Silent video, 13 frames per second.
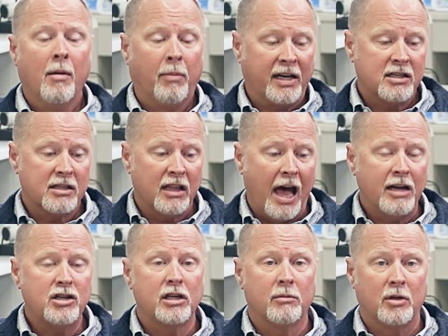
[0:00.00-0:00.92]
By
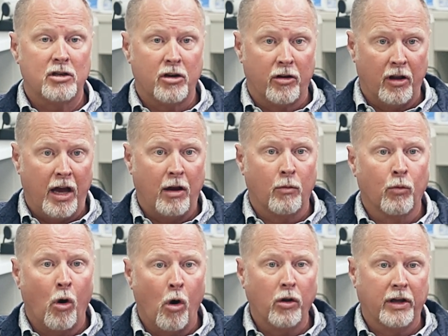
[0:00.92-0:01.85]
sloshing material and
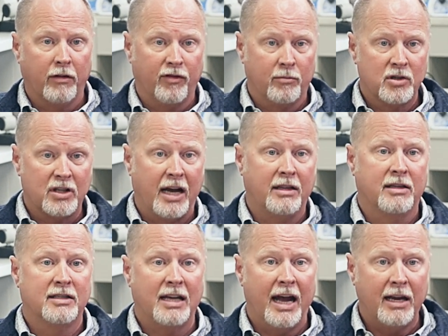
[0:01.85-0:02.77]
rolling from side
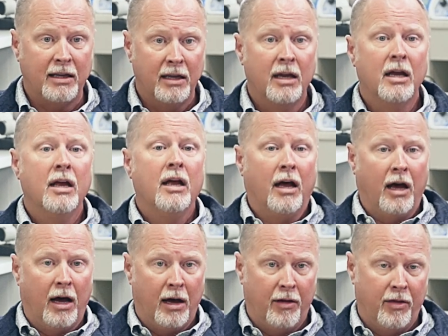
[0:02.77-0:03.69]
to side
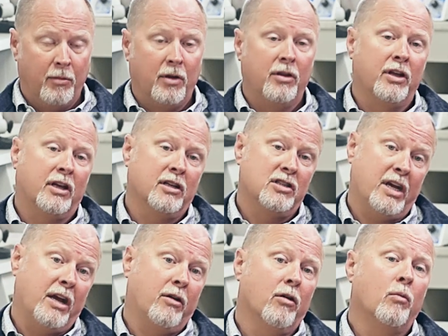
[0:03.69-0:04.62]
uh, the, the
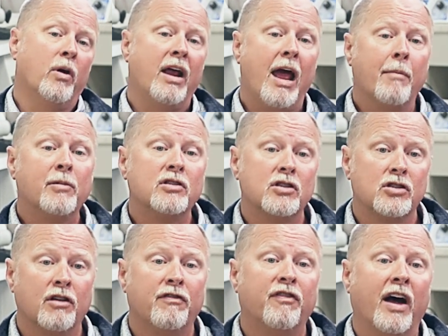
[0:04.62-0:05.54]
container, what happens
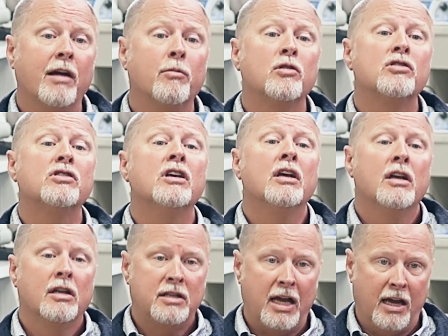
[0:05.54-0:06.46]
is the fibers
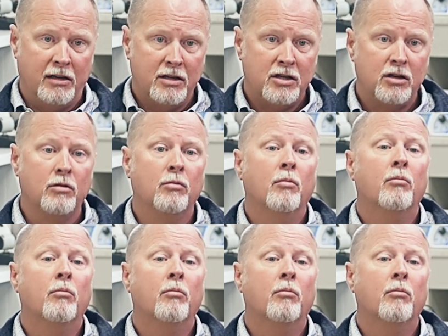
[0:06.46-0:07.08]
tend to